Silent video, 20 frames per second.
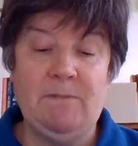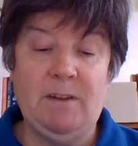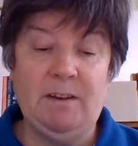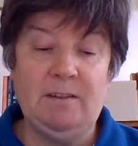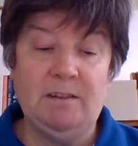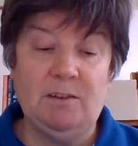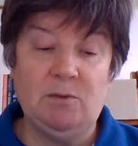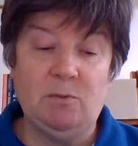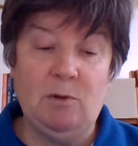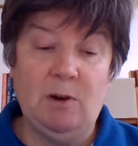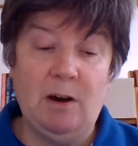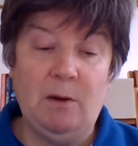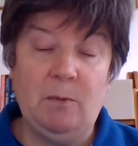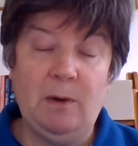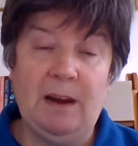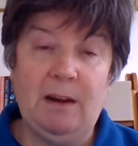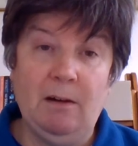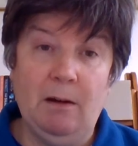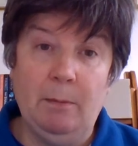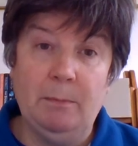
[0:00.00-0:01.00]
that is where
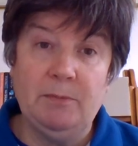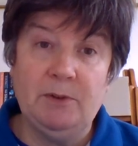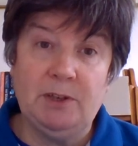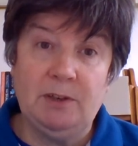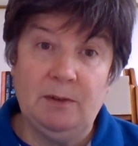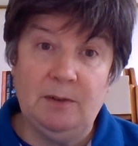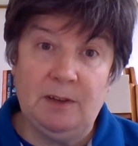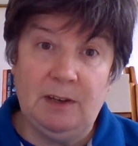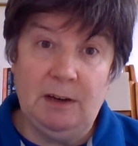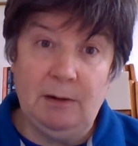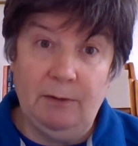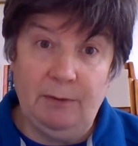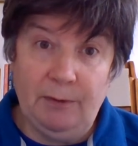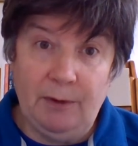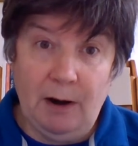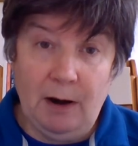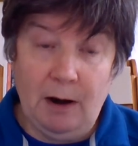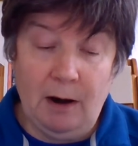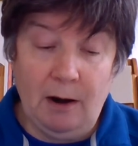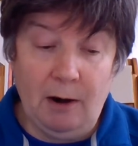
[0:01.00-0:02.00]
we come to the
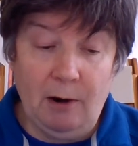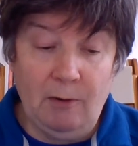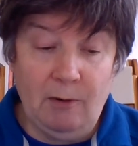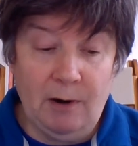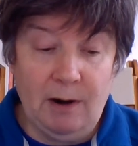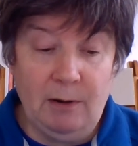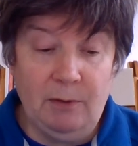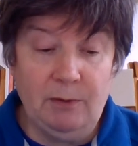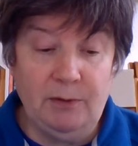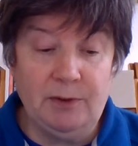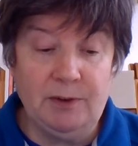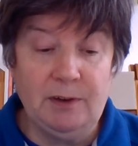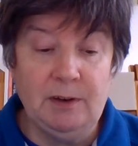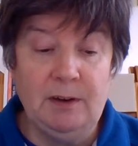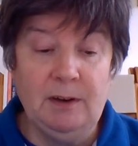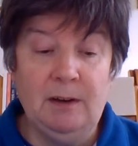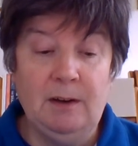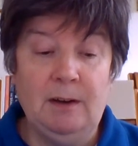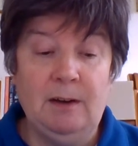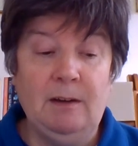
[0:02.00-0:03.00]
affair around
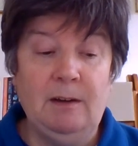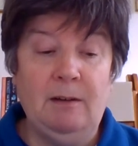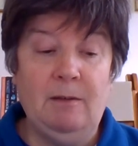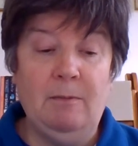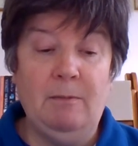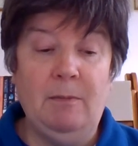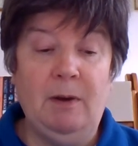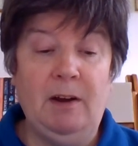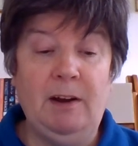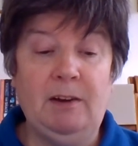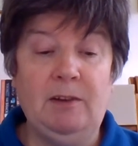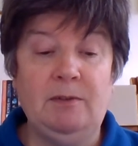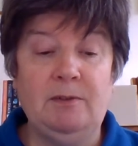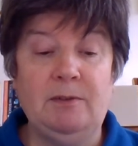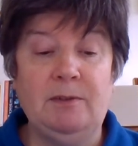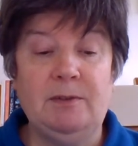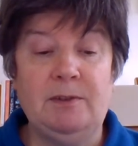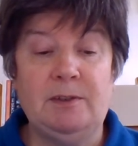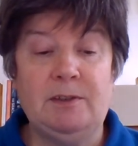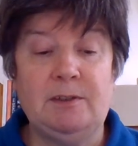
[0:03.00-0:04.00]

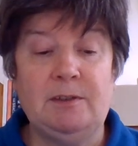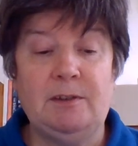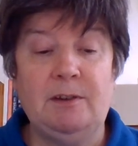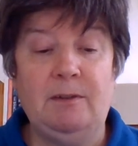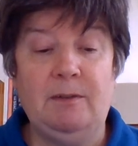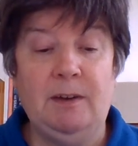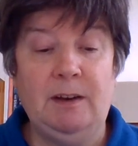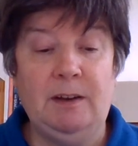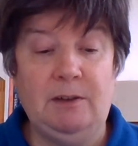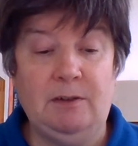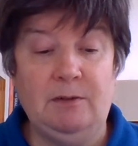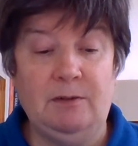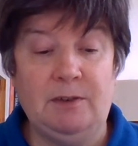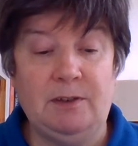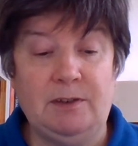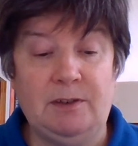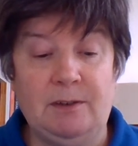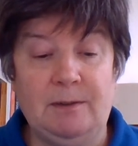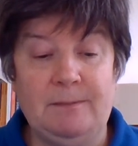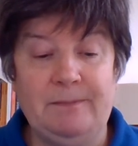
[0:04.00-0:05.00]
Michael
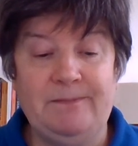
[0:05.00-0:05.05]
Servetus.